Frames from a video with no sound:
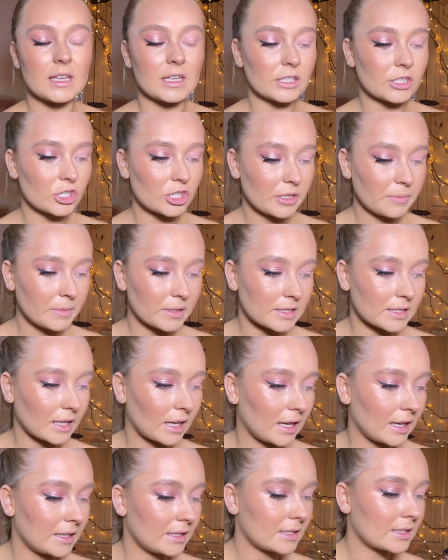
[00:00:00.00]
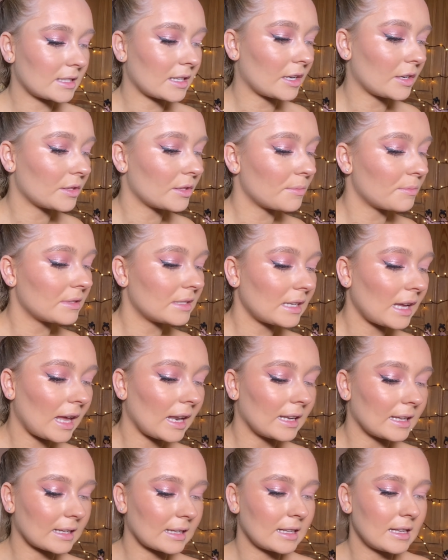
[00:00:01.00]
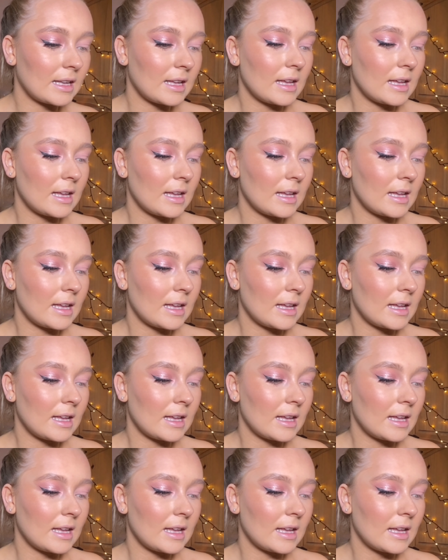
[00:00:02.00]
shimmer side, so the metallic,